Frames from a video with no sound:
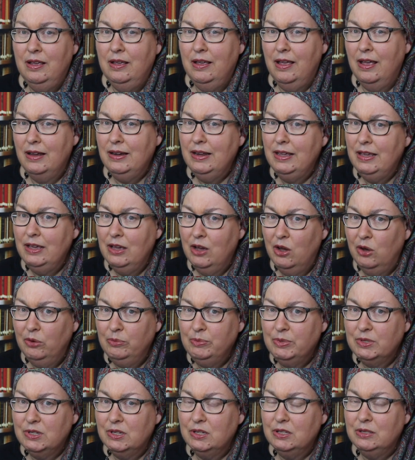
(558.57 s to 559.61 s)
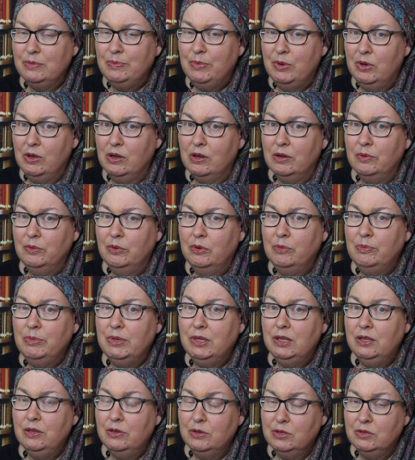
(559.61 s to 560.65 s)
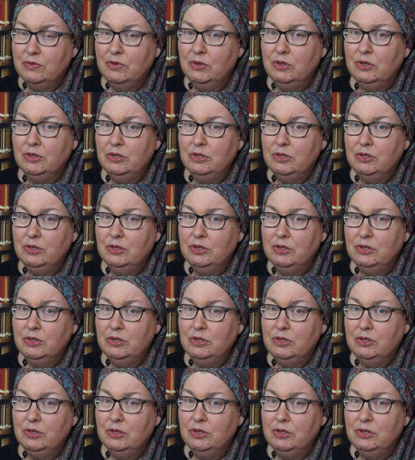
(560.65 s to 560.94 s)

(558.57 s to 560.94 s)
and he hopes his book will be useful